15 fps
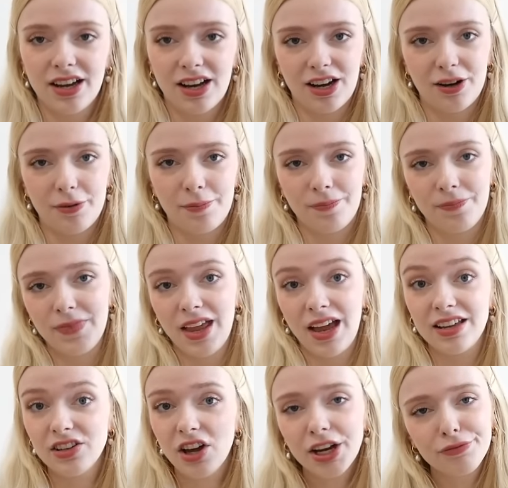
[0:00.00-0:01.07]
um,
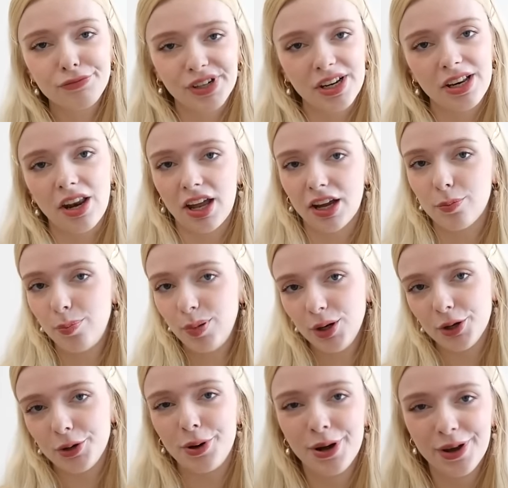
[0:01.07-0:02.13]
and I really like
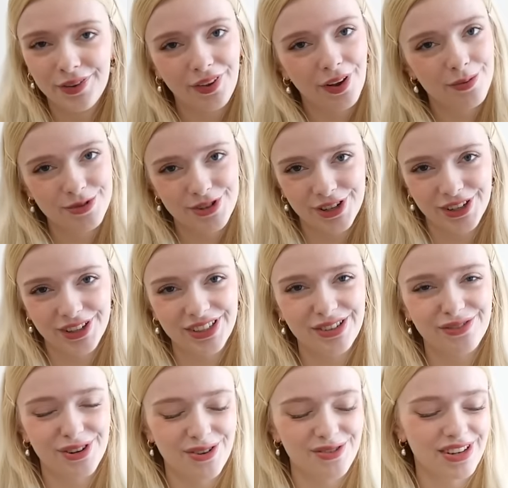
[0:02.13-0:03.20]
blue, as I'm sure
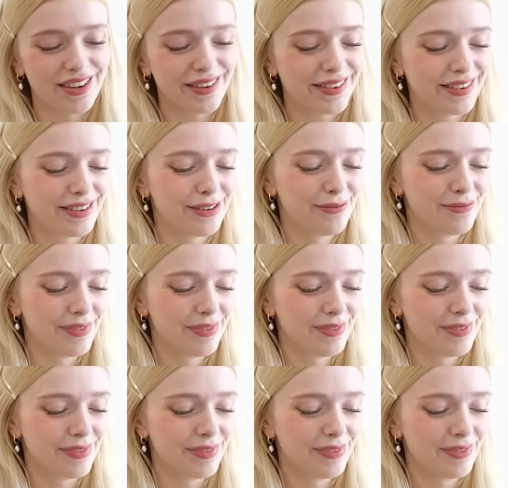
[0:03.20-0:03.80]
you've noticed